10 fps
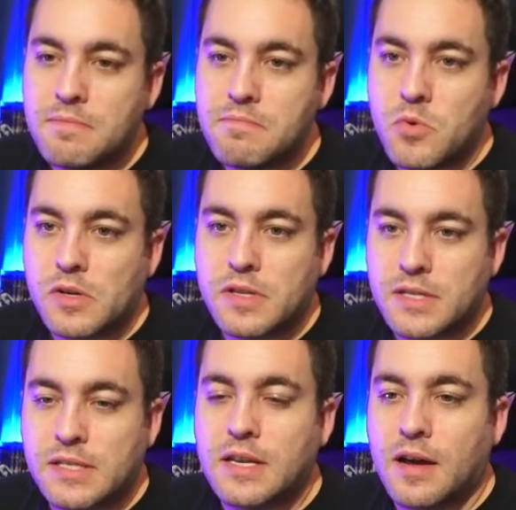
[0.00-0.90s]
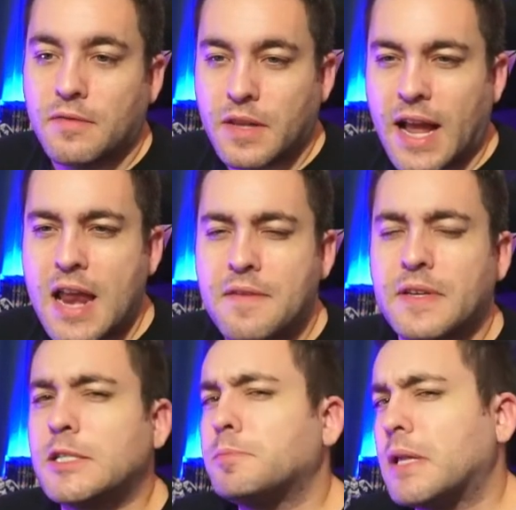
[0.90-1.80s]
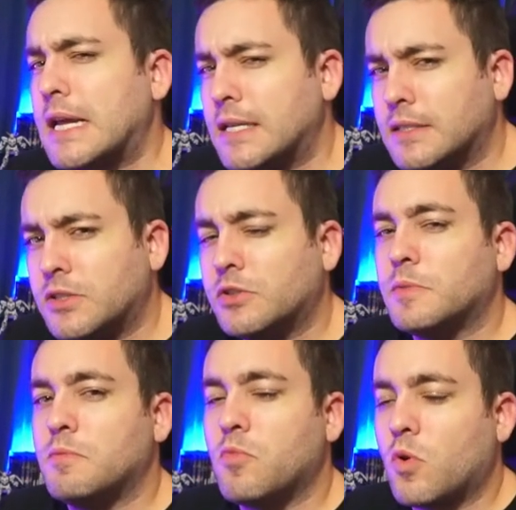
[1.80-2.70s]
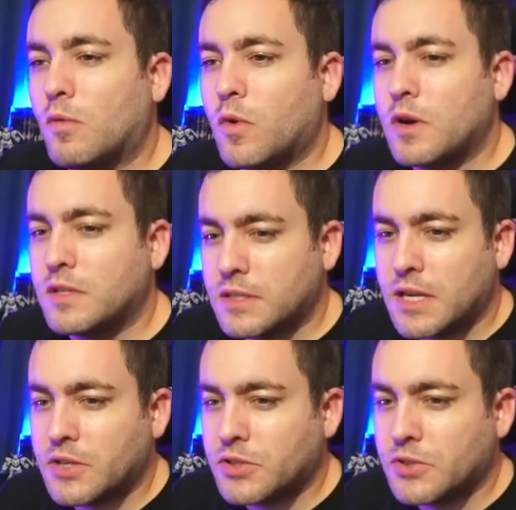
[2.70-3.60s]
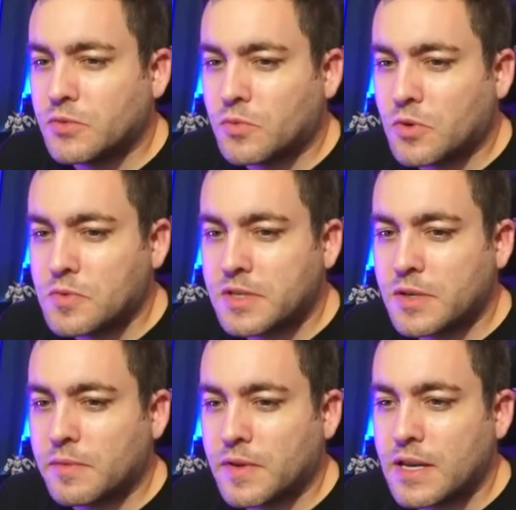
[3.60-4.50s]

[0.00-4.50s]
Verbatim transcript: more of the stuff, like kind of explaining to me more of what his intentions were with some of it.